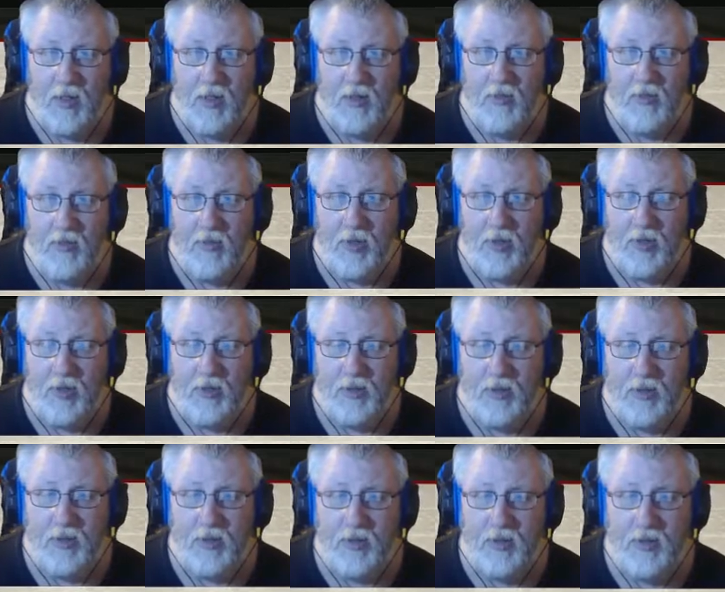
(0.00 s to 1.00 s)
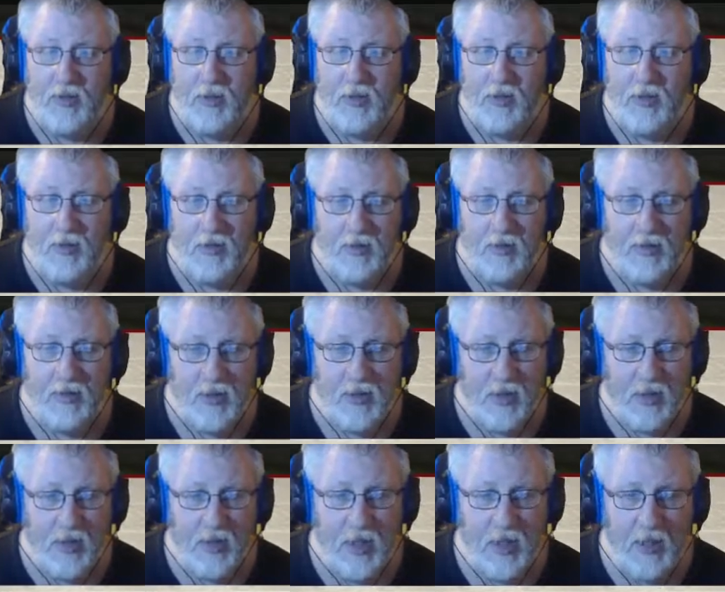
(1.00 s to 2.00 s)
But
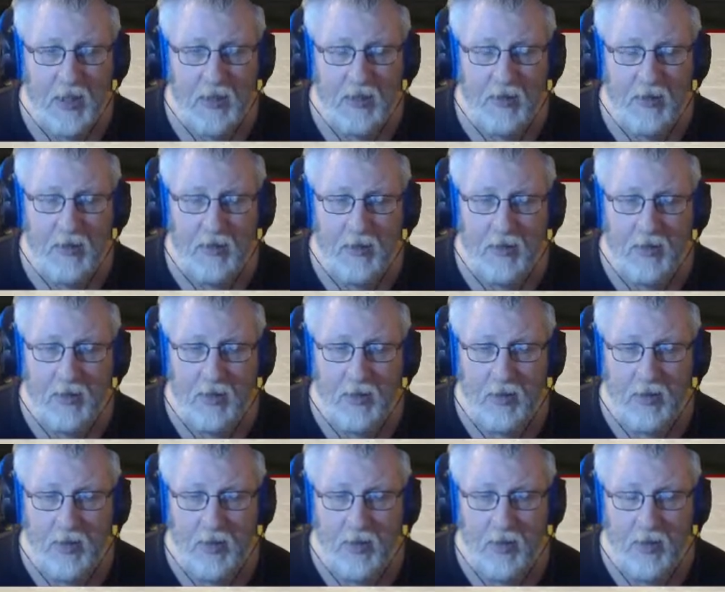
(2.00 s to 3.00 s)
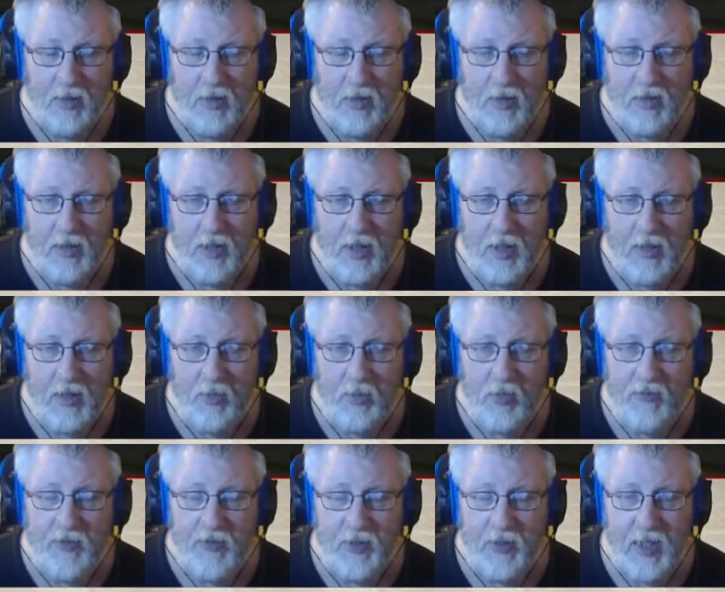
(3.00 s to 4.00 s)
see, I can't
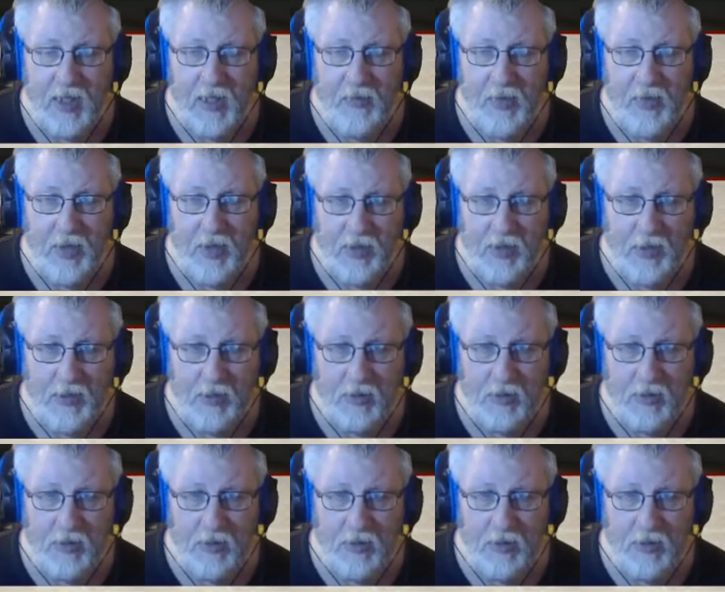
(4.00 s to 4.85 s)
move the camera at all.